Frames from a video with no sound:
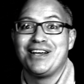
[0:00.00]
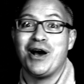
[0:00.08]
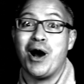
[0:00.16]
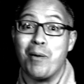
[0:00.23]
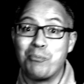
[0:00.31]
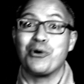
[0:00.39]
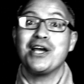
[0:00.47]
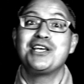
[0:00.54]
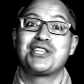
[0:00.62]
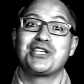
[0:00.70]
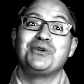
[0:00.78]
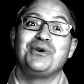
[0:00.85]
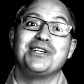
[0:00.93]
A
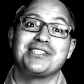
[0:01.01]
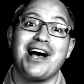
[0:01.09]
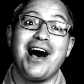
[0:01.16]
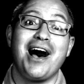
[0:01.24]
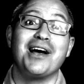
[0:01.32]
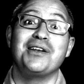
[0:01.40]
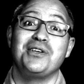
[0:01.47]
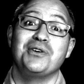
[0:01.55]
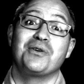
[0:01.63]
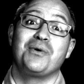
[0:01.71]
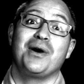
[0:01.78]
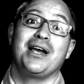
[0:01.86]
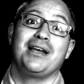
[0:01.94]
breakthrough is on
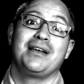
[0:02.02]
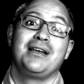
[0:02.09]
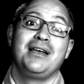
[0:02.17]
your way.